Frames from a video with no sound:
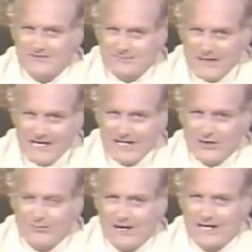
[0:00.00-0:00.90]
spending
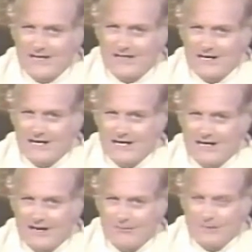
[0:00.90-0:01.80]
your money,
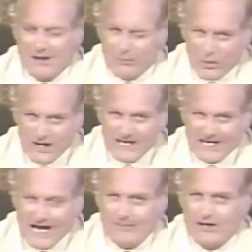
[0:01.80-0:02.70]
a more
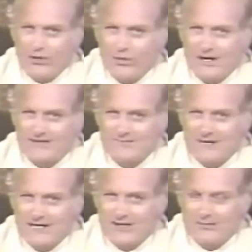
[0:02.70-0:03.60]
economical way of
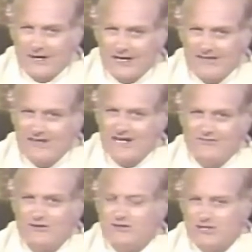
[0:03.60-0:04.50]
spending your money than
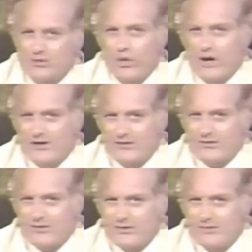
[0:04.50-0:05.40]
if you just wander
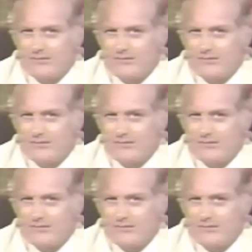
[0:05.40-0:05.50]
through.